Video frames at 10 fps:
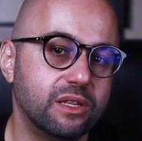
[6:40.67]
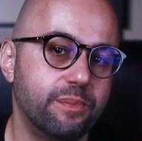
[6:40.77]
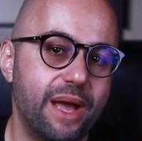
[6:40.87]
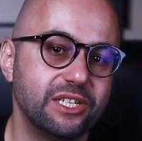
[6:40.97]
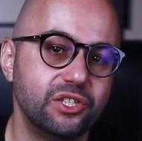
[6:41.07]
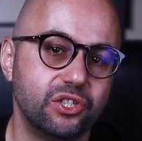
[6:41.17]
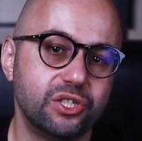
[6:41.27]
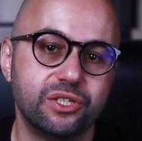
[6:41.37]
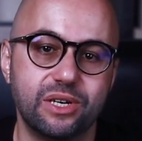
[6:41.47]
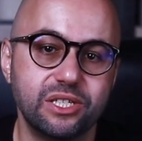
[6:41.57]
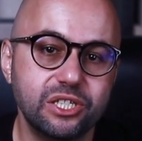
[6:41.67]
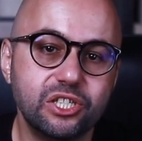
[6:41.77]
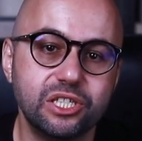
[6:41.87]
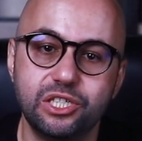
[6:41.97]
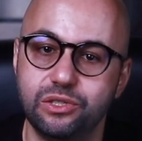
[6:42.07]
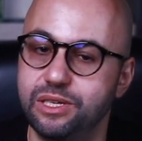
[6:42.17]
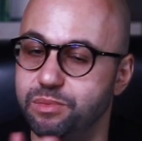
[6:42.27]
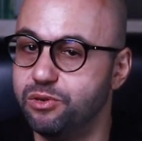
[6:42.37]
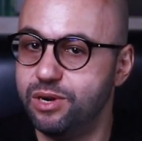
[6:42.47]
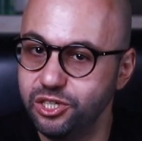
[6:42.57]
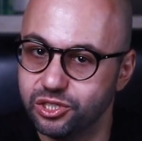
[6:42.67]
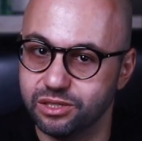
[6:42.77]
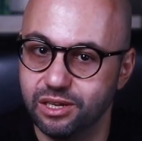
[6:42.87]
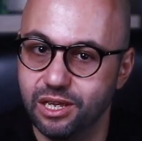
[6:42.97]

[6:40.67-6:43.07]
the passenger's transition to the immigration,